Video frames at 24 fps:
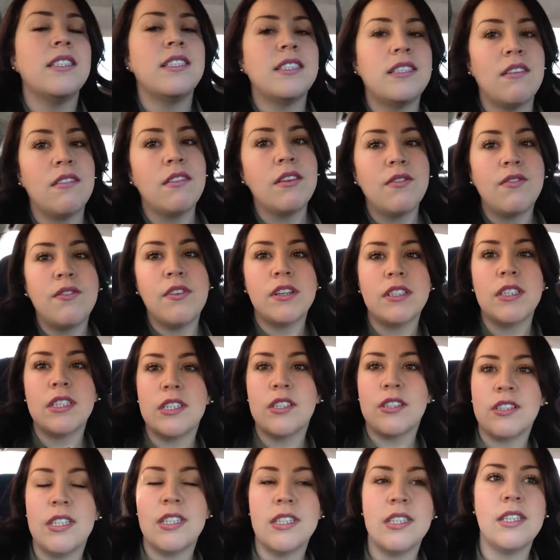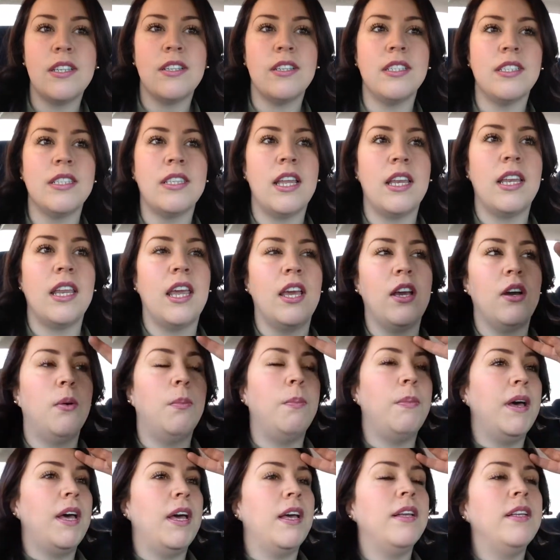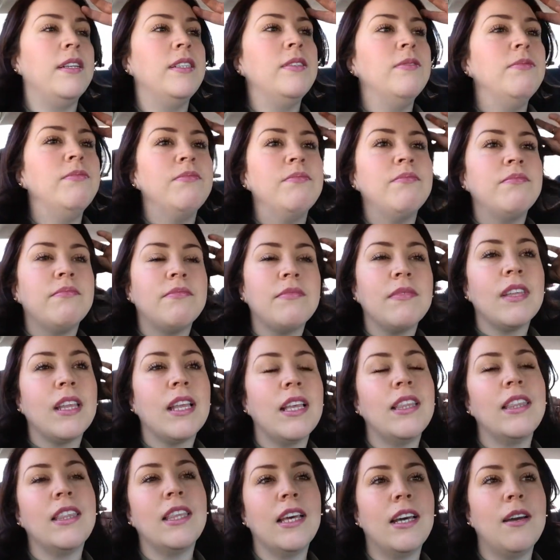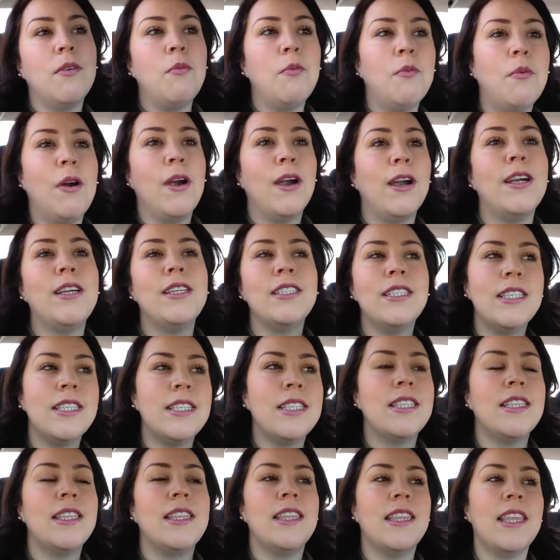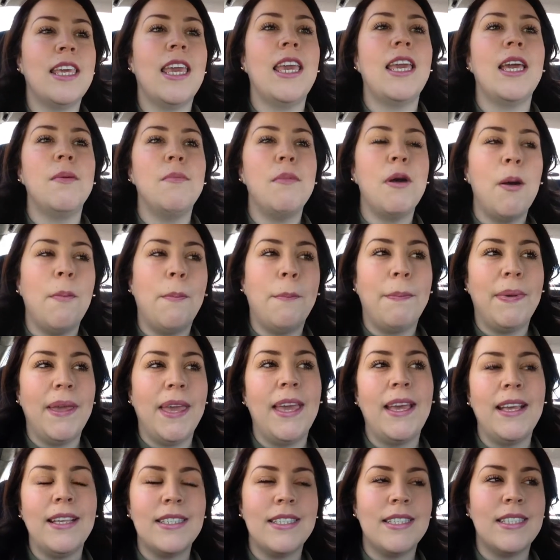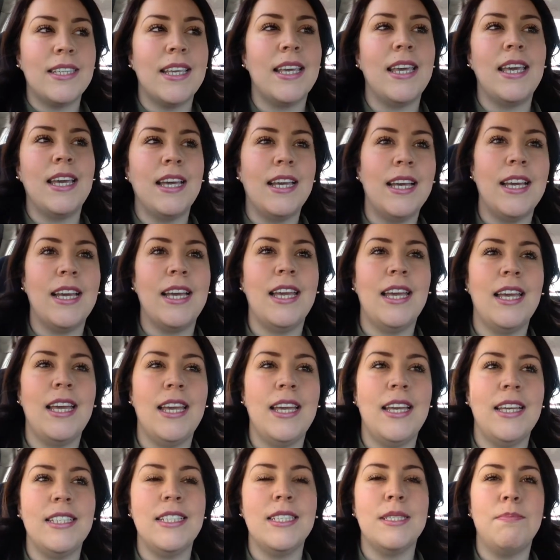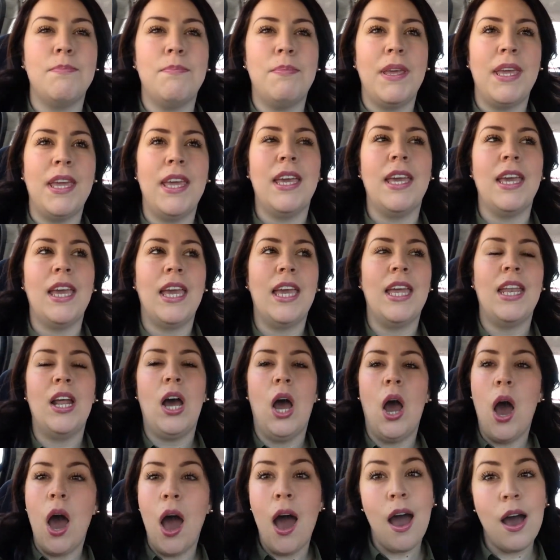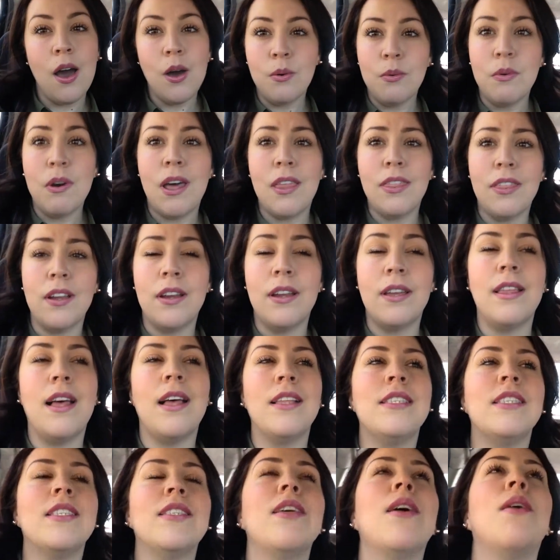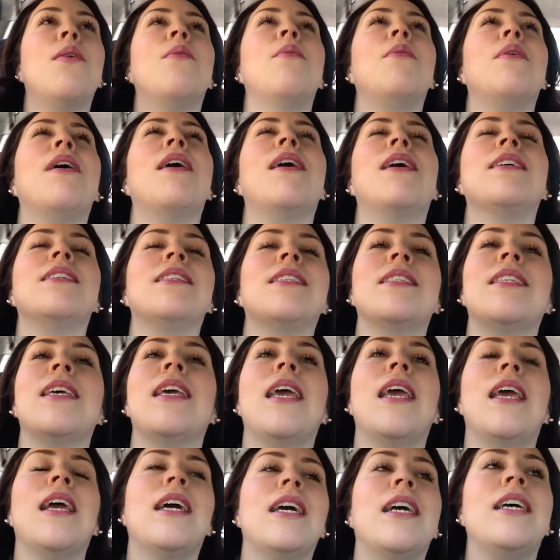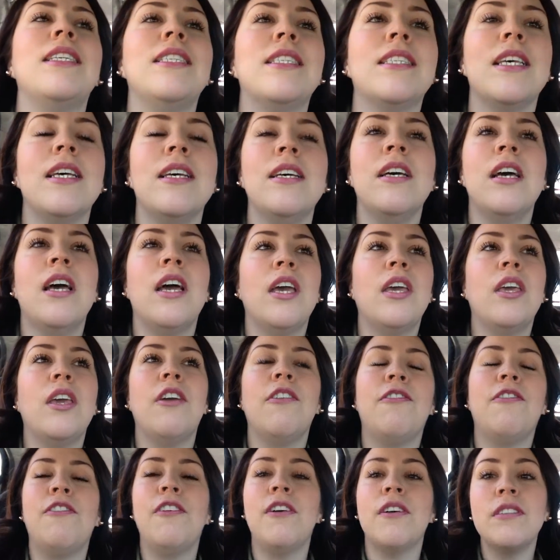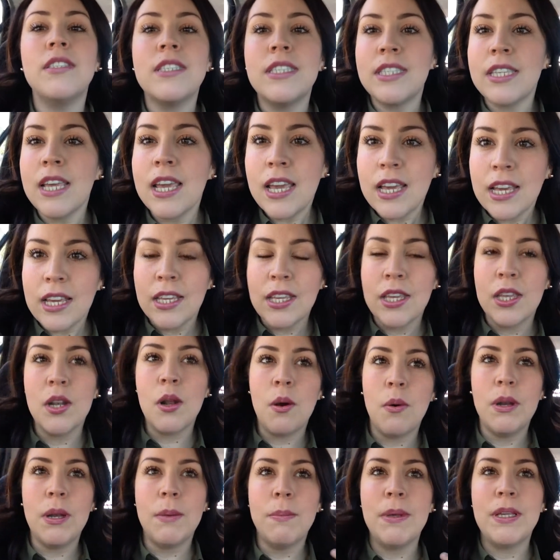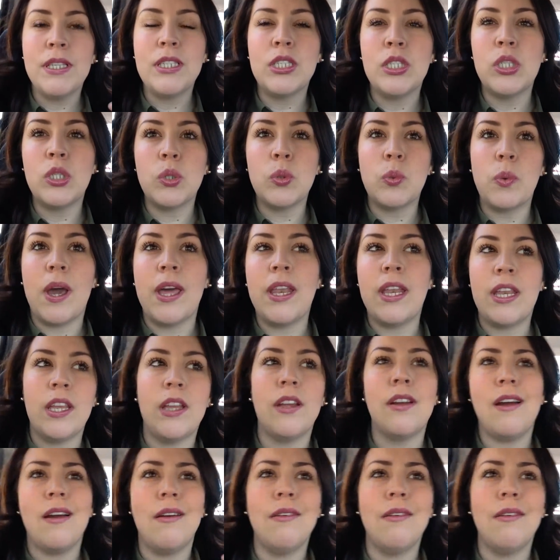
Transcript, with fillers: seventy-four degrees here in San Diego, but the worst thing about being sick is being in a hot weather. That's the worst thing, because you feel sick. You don't want to be sweating. You're